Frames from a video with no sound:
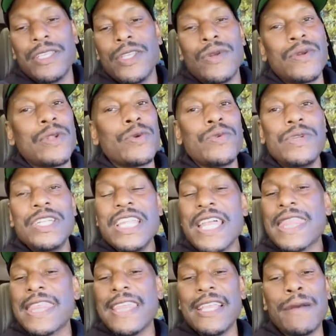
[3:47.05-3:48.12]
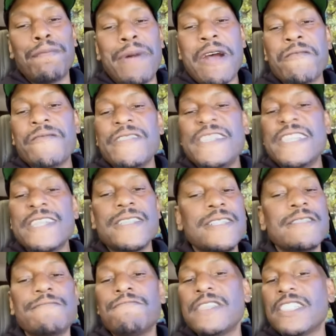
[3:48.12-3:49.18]
You don't know nothing about none
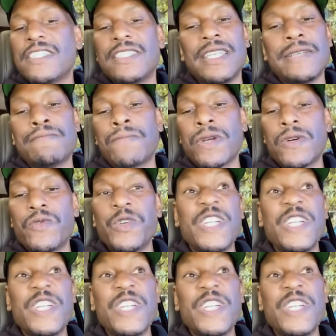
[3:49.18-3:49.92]
of this shit, bro.